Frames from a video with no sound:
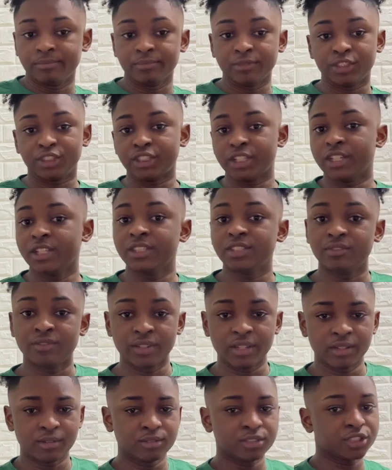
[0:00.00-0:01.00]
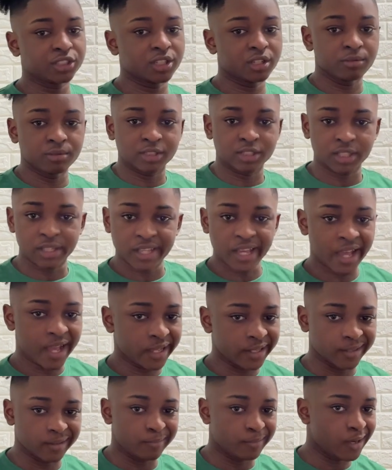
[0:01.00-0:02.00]
Share this video, share with your
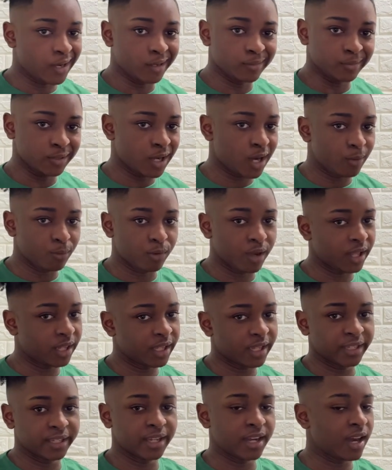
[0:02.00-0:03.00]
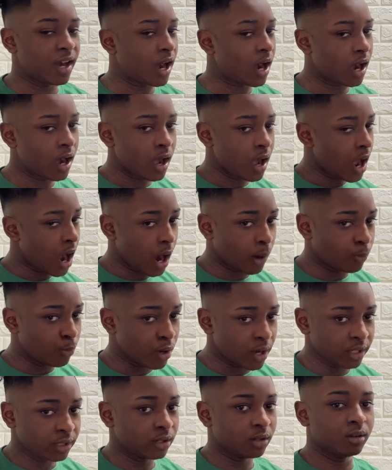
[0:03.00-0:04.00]
cat, your mom, your abuela, your
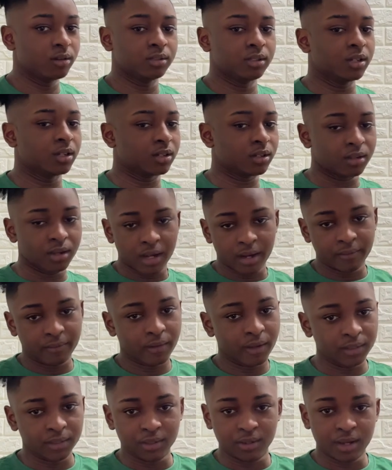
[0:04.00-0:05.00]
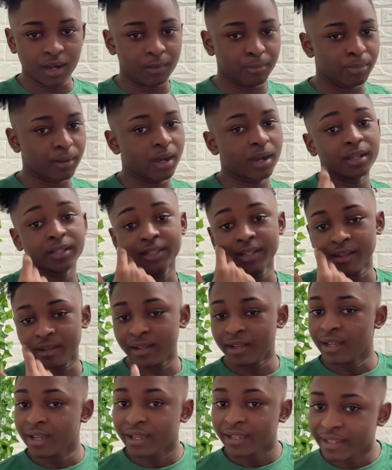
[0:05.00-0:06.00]
abuelo, your grandfather, grandpa, your,
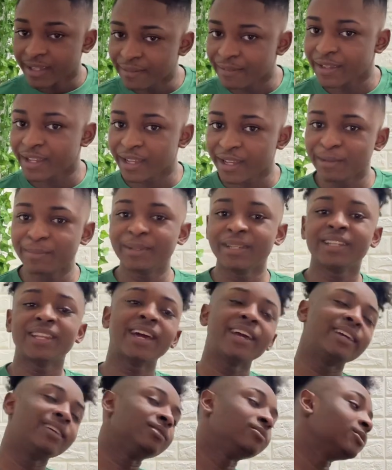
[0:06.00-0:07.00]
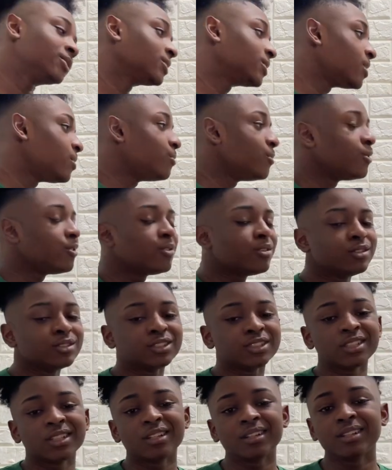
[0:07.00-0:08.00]
you know what I mean? Like, come on,
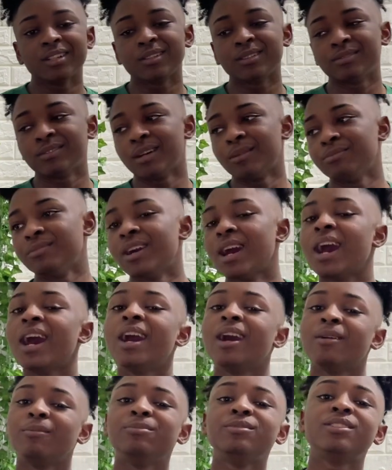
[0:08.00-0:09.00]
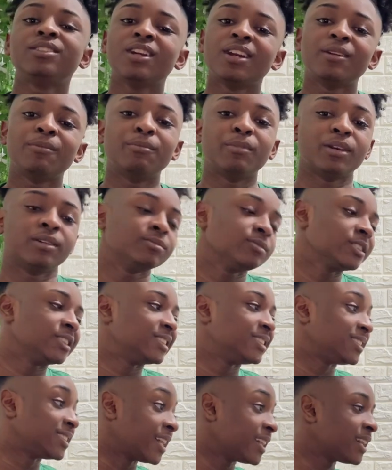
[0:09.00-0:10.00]
share it. I'm done, but
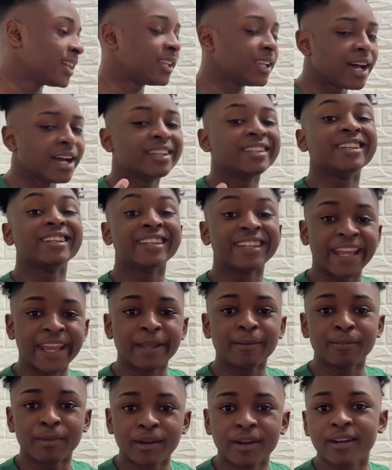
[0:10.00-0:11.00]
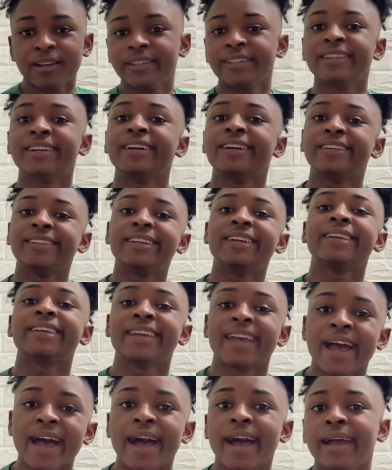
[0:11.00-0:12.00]
say a lot, your neighbor, your
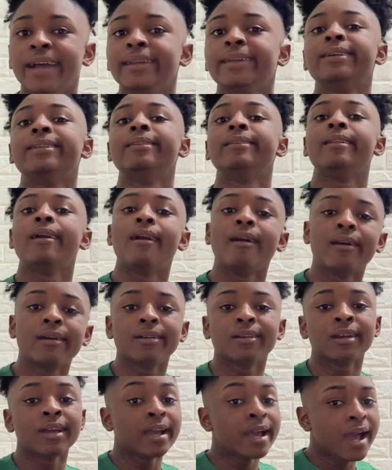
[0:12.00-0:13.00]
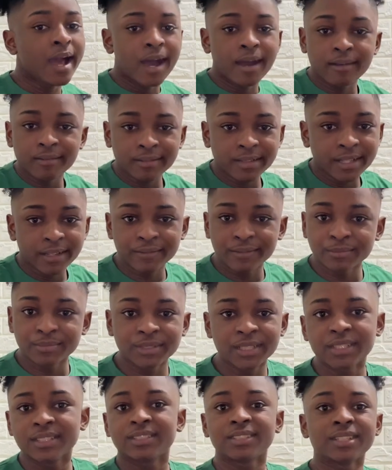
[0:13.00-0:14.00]
cat, your dog. I don't care if I'm
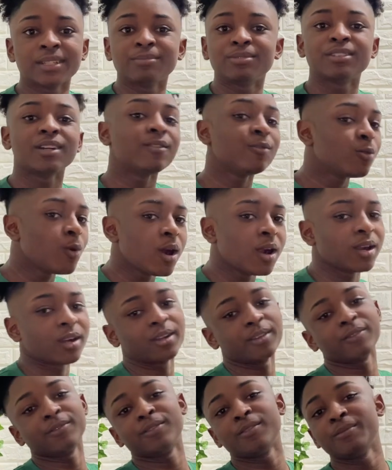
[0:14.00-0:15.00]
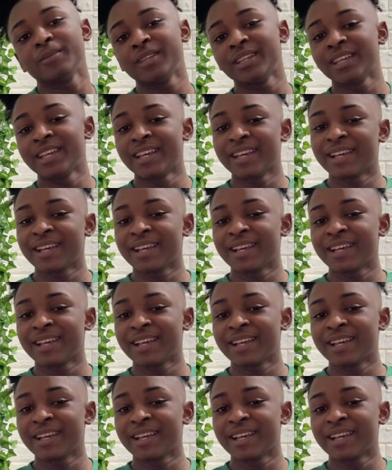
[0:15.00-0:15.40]
saying the same stuff, why, feel me?